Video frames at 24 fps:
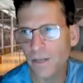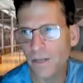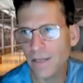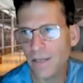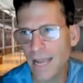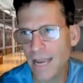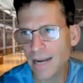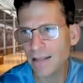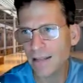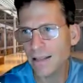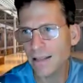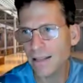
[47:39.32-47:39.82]
The
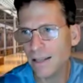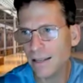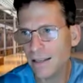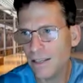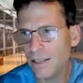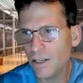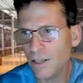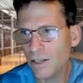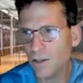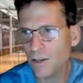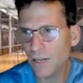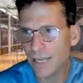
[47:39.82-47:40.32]
data that
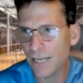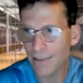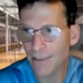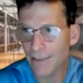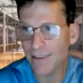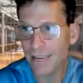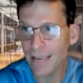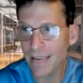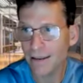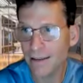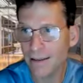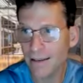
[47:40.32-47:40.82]
you're
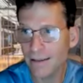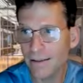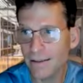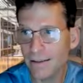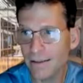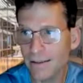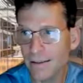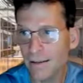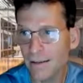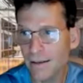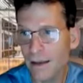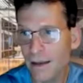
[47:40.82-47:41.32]
giving it.
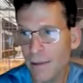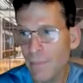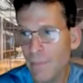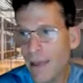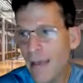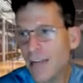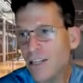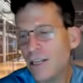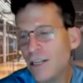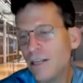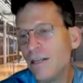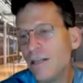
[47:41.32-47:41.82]

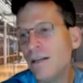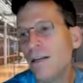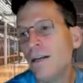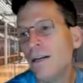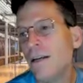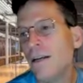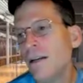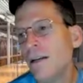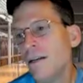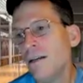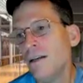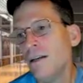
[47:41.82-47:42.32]
Imagine,